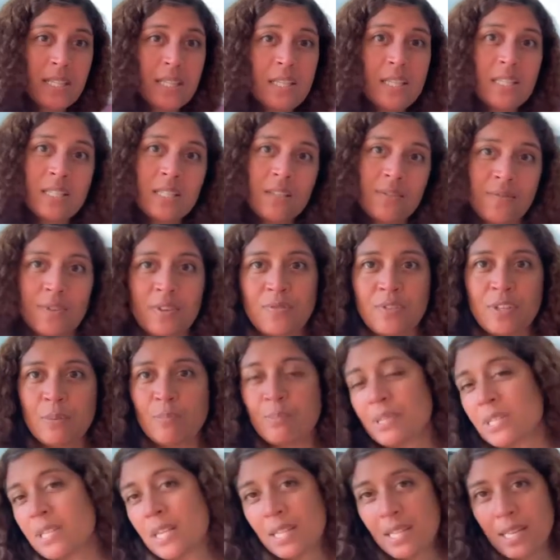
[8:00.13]
this and
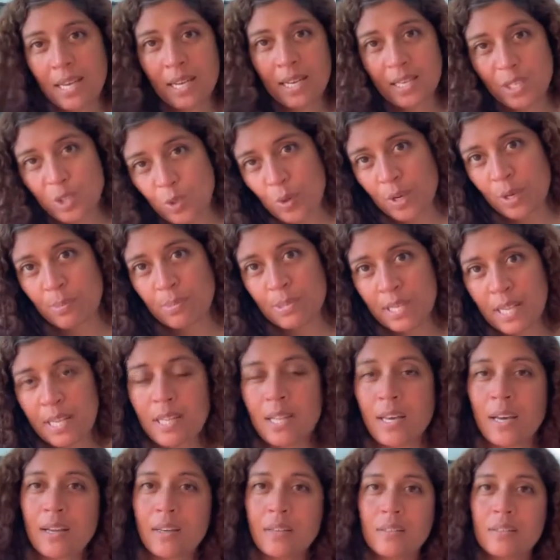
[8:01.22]
15% that, 20%
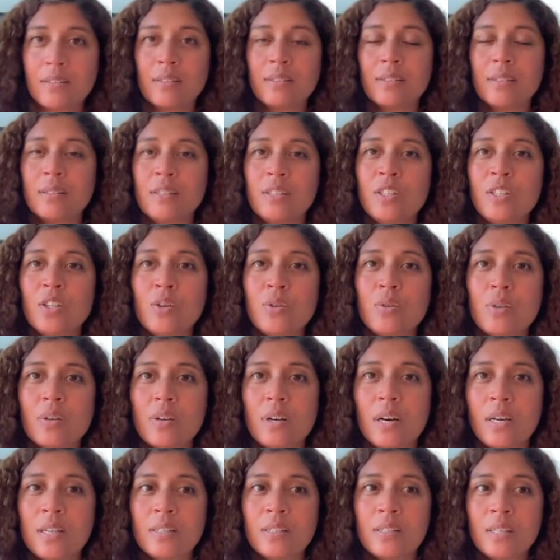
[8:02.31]
that, and, you know,
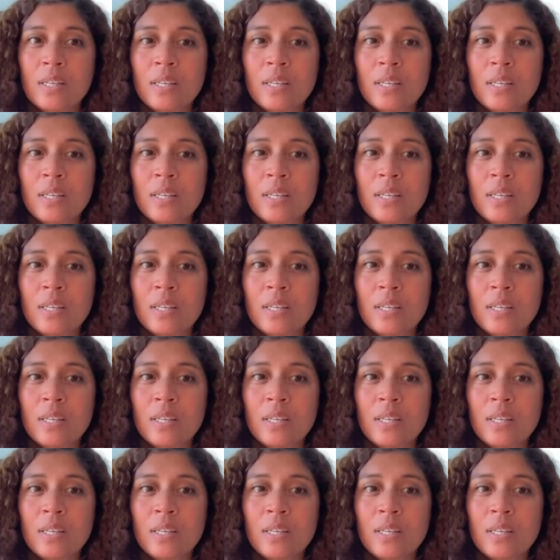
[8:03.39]
and